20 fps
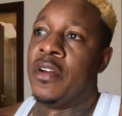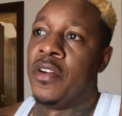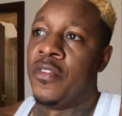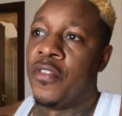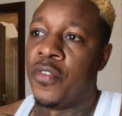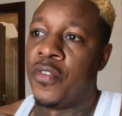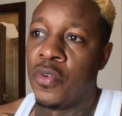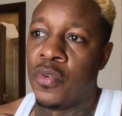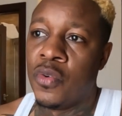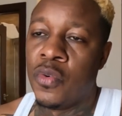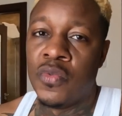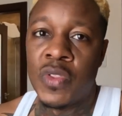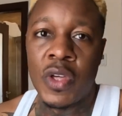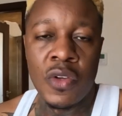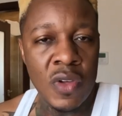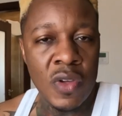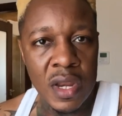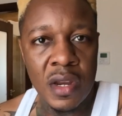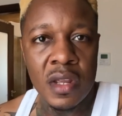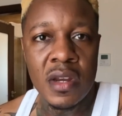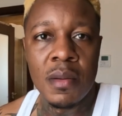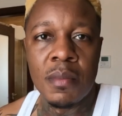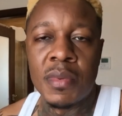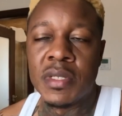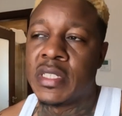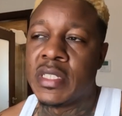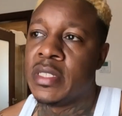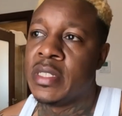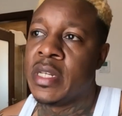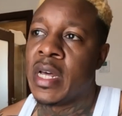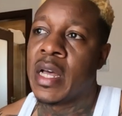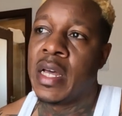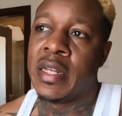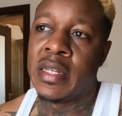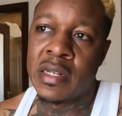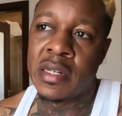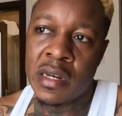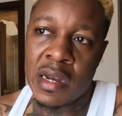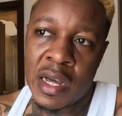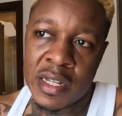through the Ugandan embassy, like I
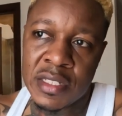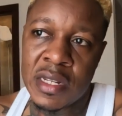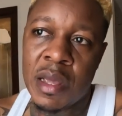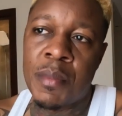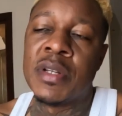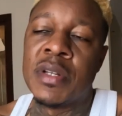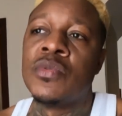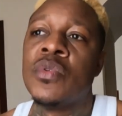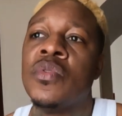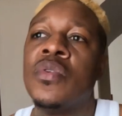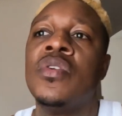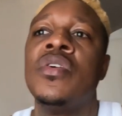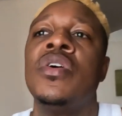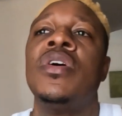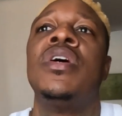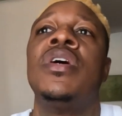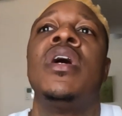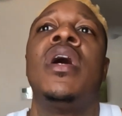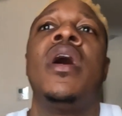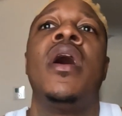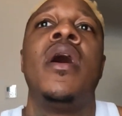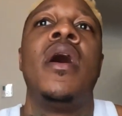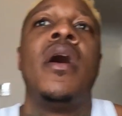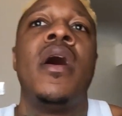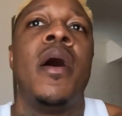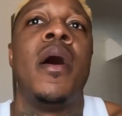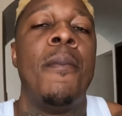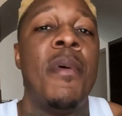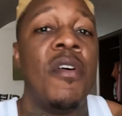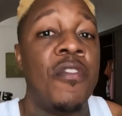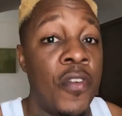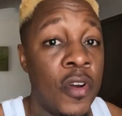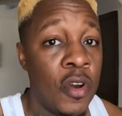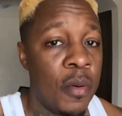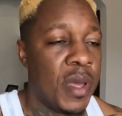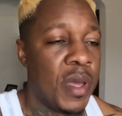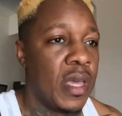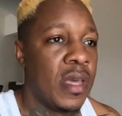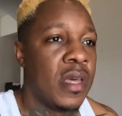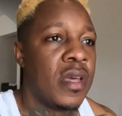did last time as well. But follow
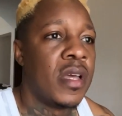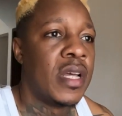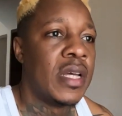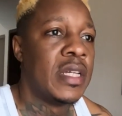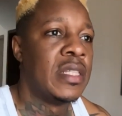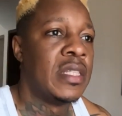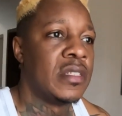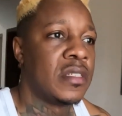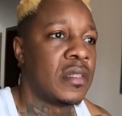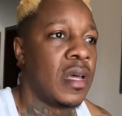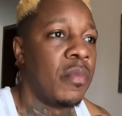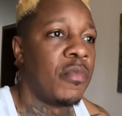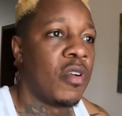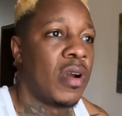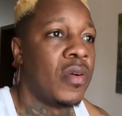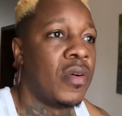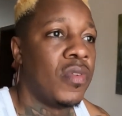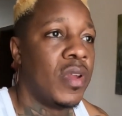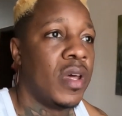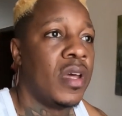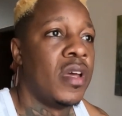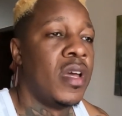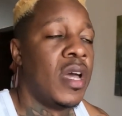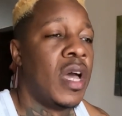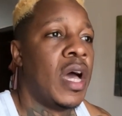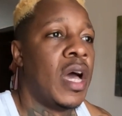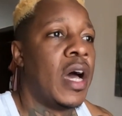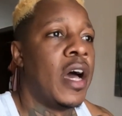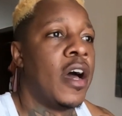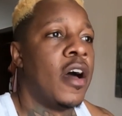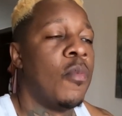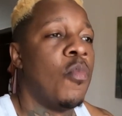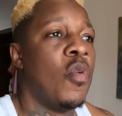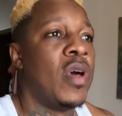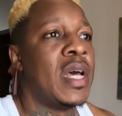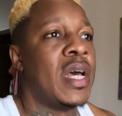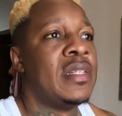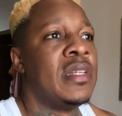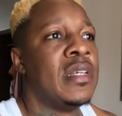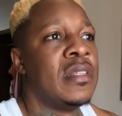me, this time round,
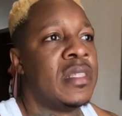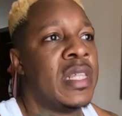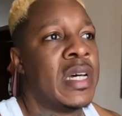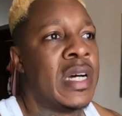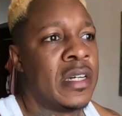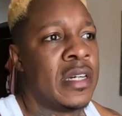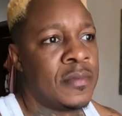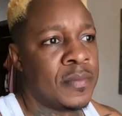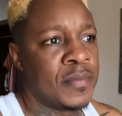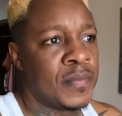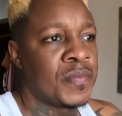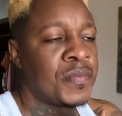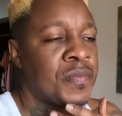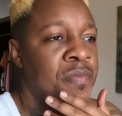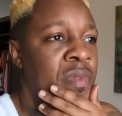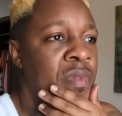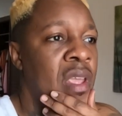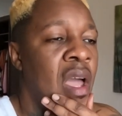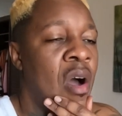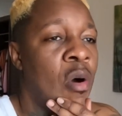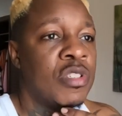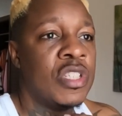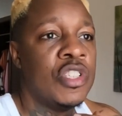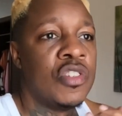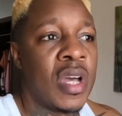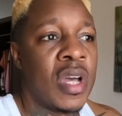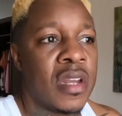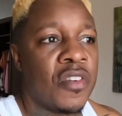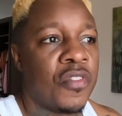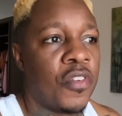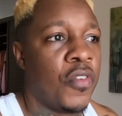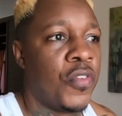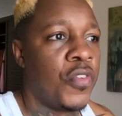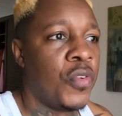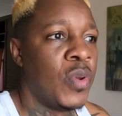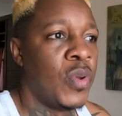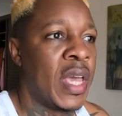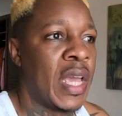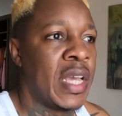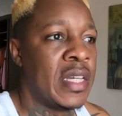when I did that, I was in Uganda for a
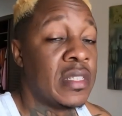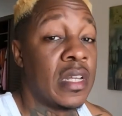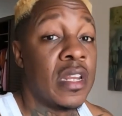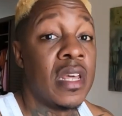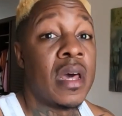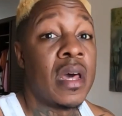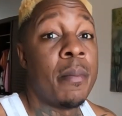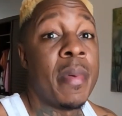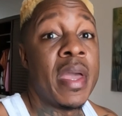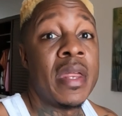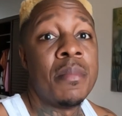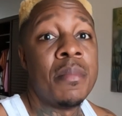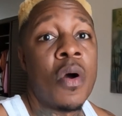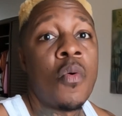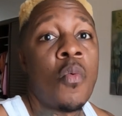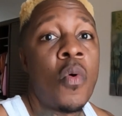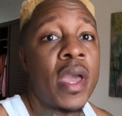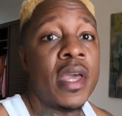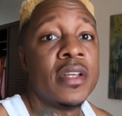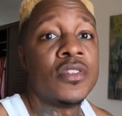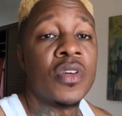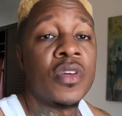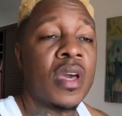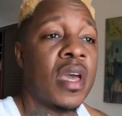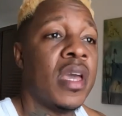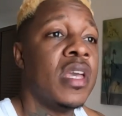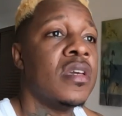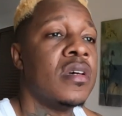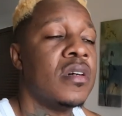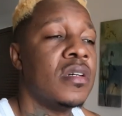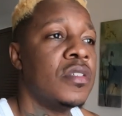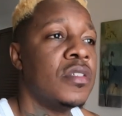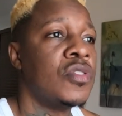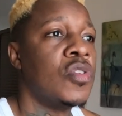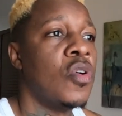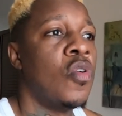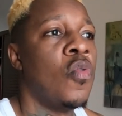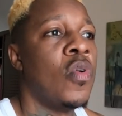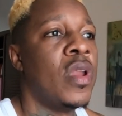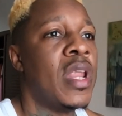few days, and then I made my way to Kenya.
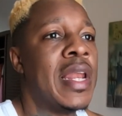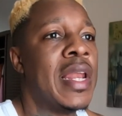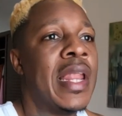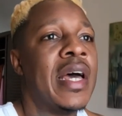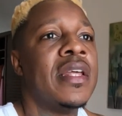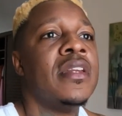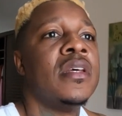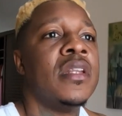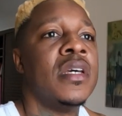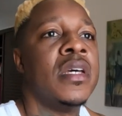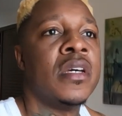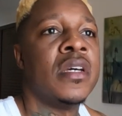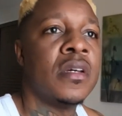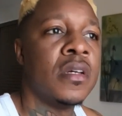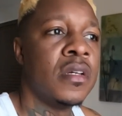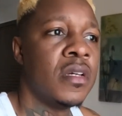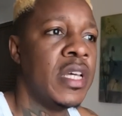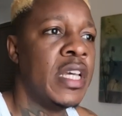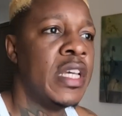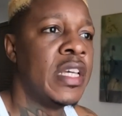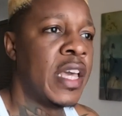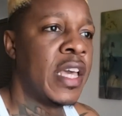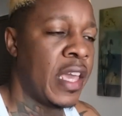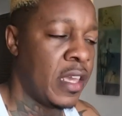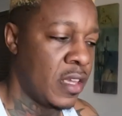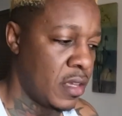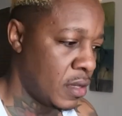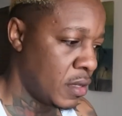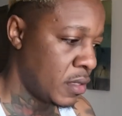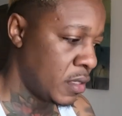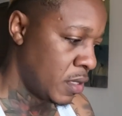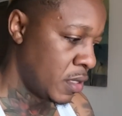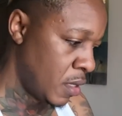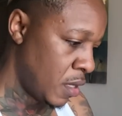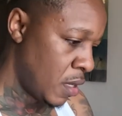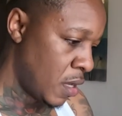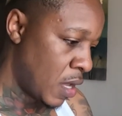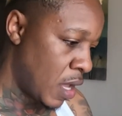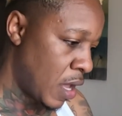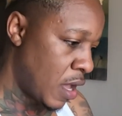So when I landed here in Kenya,
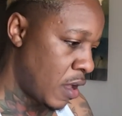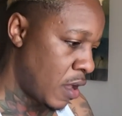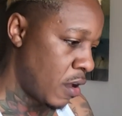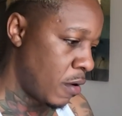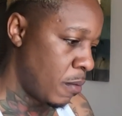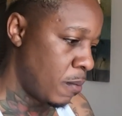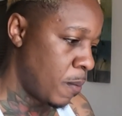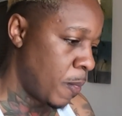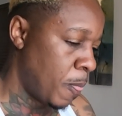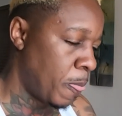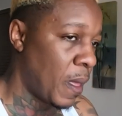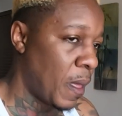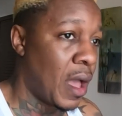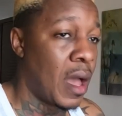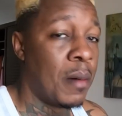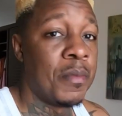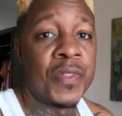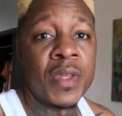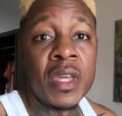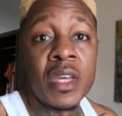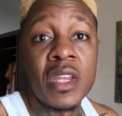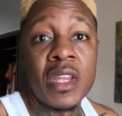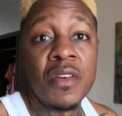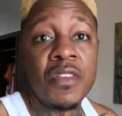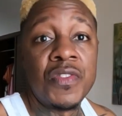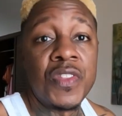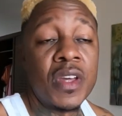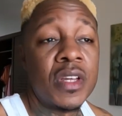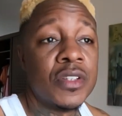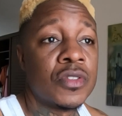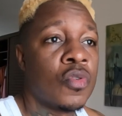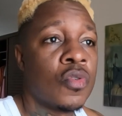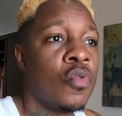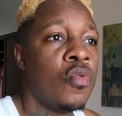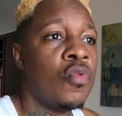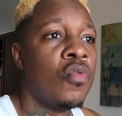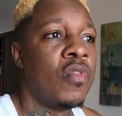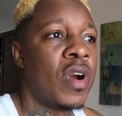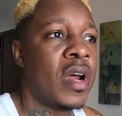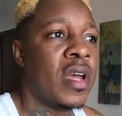I'm thinking everything is
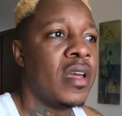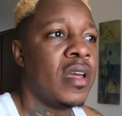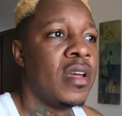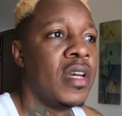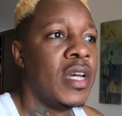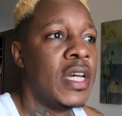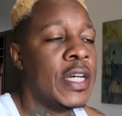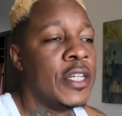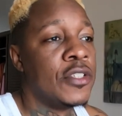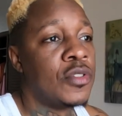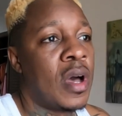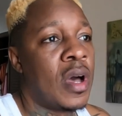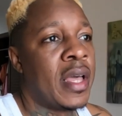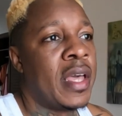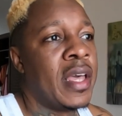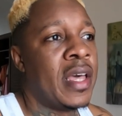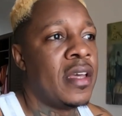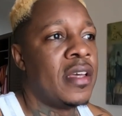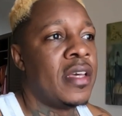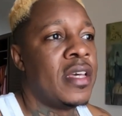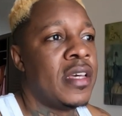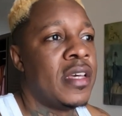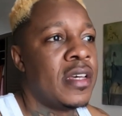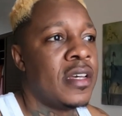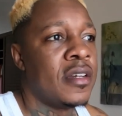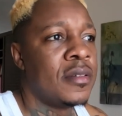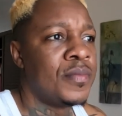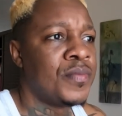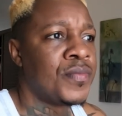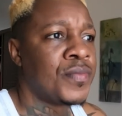cool, right? So I get here,